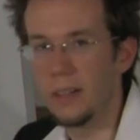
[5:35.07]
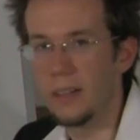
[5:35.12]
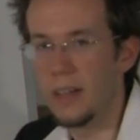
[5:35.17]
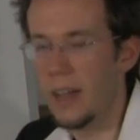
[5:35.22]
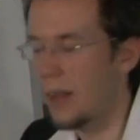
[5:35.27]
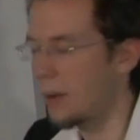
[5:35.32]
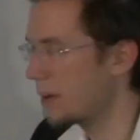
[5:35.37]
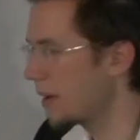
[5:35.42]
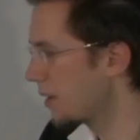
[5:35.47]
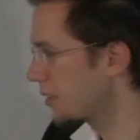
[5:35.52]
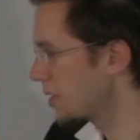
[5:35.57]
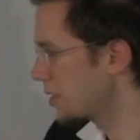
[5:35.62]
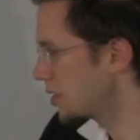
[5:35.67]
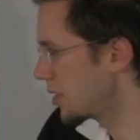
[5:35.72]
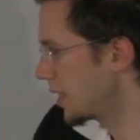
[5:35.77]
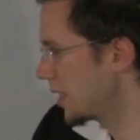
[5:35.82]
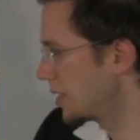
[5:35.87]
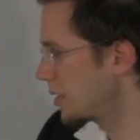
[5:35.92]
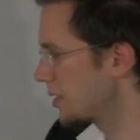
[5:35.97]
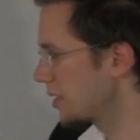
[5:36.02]
now we have to
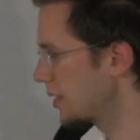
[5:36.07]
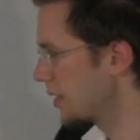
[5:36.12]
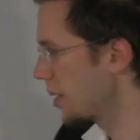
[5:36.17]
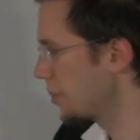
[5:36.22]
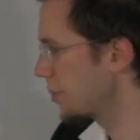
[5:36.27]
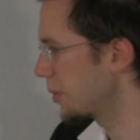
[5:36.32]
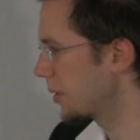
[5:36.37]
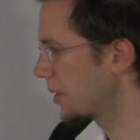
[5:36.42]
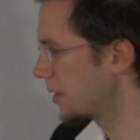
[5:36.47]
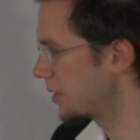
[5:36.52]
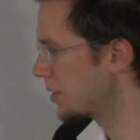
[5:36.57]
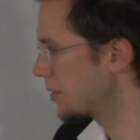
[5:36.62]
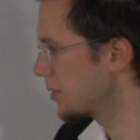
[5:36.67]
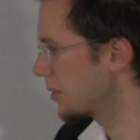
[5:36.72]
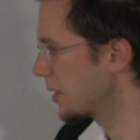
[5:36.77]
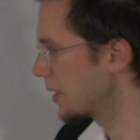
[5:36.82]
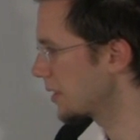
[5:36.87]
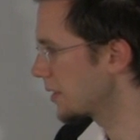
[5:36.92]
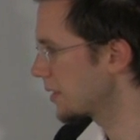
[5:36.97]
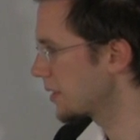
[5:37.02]
change the numbering
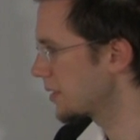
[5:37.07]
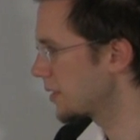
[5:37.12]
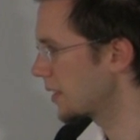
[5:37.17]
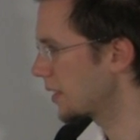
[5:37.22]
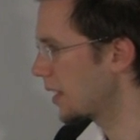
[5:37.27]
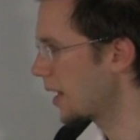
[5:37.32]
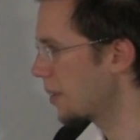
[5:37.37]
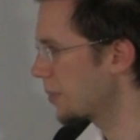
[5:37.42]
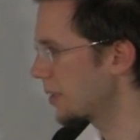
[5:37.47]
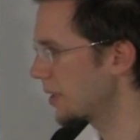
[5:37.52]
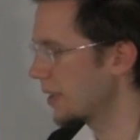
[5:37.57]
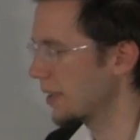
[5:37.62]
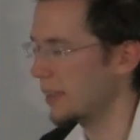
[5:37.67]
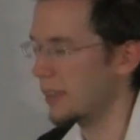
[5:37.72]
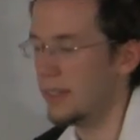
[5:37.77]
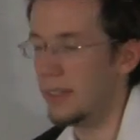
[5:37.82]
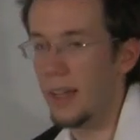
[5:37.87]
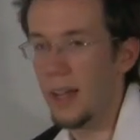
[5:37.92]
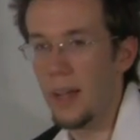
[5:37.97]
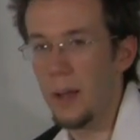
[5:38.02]
to it to accommodate
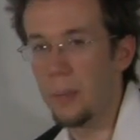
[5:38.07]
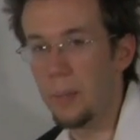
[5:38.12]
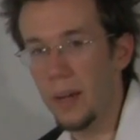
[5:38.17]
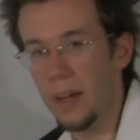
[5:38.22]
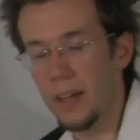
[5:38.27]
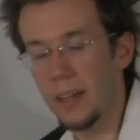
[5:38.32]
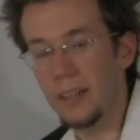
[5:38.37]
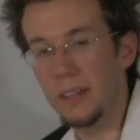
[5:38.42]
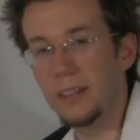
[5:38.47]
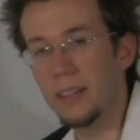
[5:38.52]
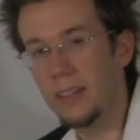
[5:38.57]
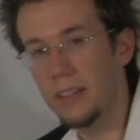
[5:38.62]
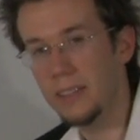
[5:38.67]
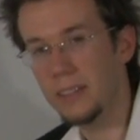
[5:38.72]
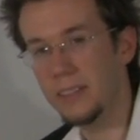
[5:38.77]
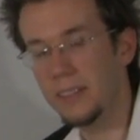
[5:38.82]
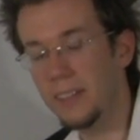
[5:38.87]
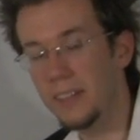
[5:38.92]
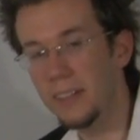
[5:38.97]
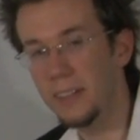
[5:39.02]
it. But
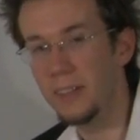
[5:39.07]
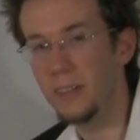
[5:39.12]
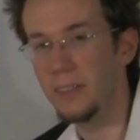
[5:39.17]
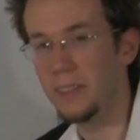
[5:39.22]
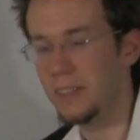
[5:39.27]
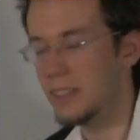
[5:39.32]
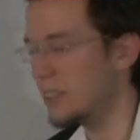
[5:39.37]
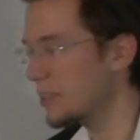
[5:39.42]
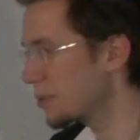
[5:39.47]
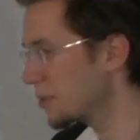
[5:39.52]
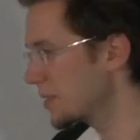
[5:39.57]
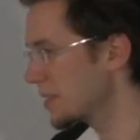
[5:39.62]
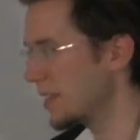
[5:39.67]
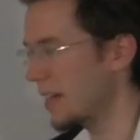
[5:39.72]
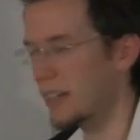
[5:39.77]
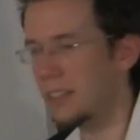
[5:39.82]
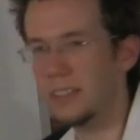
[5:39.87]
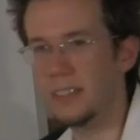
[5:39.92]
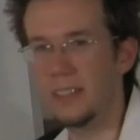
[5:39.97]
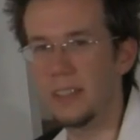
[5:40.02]
here's the good news. This one's
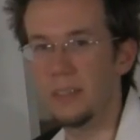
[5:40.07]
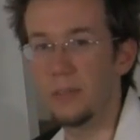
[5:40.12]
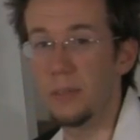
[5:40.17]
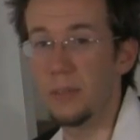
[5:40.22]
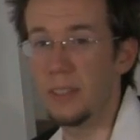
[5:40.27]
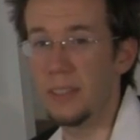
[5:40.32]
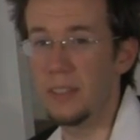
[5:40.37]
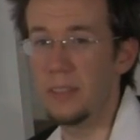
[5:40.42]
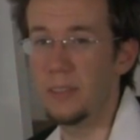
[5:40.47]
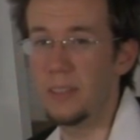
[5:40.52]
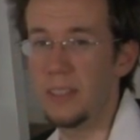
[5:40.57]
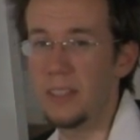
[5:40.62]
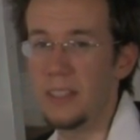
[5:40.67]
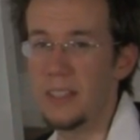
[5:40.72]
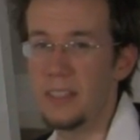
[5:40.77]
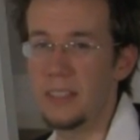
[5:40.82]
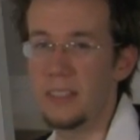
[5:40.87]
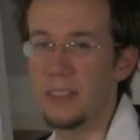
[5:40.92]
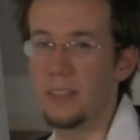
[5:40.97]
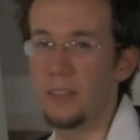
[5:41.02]
actually really,
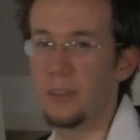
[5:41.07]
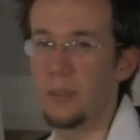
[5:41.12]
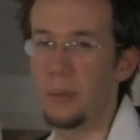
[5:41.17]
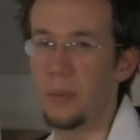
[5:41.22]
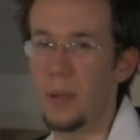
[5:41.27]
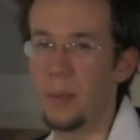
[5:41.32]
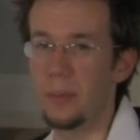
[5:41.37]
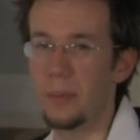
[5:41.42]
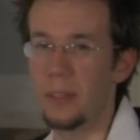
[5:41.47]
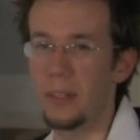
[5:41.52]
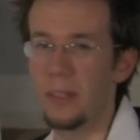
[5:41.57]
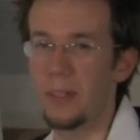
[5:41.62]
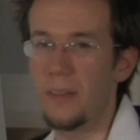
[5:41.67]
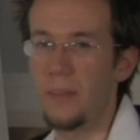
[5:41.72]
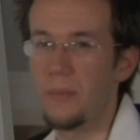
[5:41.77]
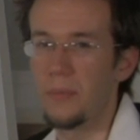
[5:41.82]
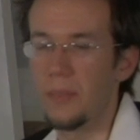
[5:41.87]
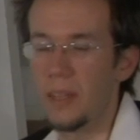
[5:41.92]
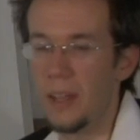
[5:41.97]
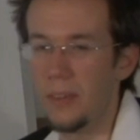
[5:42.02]
really easy to remember
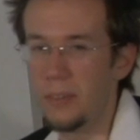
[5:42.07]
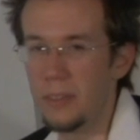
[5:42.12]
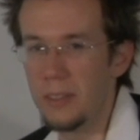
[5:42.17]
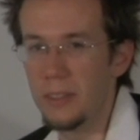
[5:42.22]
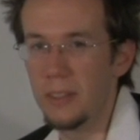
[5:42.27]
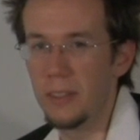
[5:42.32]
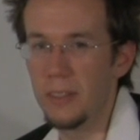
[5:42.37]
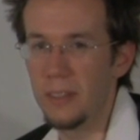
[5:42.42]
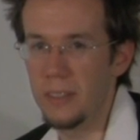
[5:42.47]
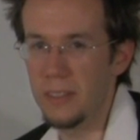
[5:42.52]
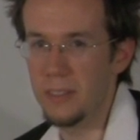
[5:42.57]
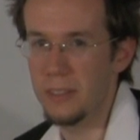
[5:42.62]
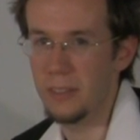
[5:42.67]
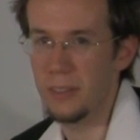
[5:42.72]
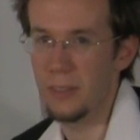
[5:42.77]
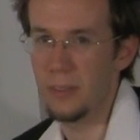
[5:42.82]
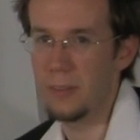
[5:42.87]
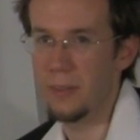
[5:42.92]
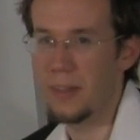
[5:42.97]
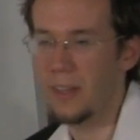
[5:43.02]
if you do it in a
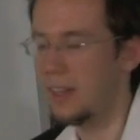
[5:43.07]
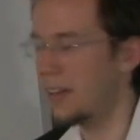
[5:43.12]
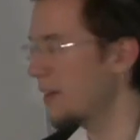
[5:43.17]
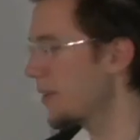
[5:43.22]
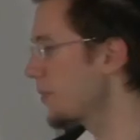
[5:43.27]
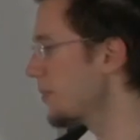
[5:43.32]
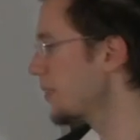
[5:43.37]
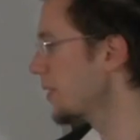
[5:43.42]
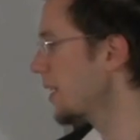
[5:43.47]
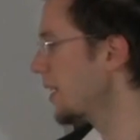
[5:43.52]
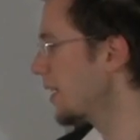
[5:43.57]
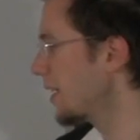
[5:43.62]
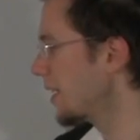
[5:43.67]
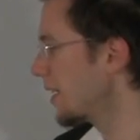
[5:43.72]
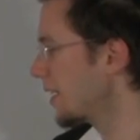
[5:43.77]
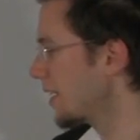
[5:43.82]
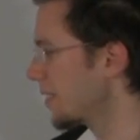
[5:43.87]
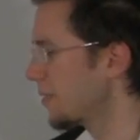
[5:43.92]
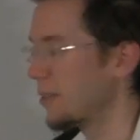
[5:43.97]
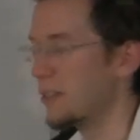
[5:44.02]
certain way,
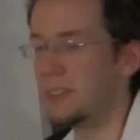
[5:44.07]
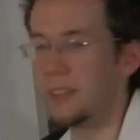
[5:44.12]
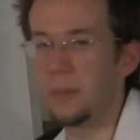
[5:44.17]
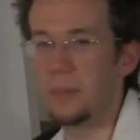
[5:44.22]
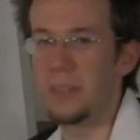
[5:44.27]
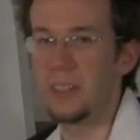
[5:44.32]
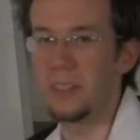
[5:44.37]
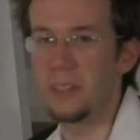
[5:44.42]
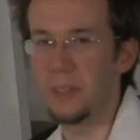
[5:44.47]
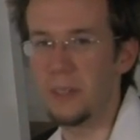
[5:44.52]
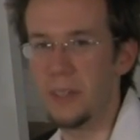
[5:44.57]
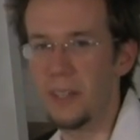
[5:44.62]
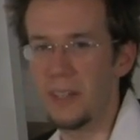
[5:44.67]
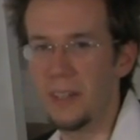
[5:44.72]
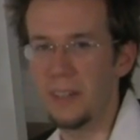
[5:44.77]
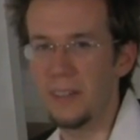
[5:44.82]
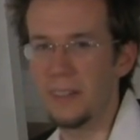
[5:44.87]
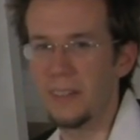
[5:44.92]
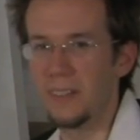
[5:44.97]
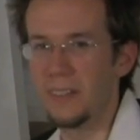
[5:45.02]
which I'm going to show
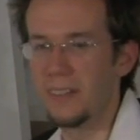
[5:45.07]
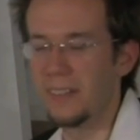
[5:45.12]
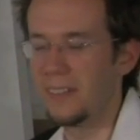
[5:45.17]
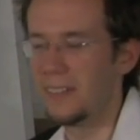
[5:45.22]
you.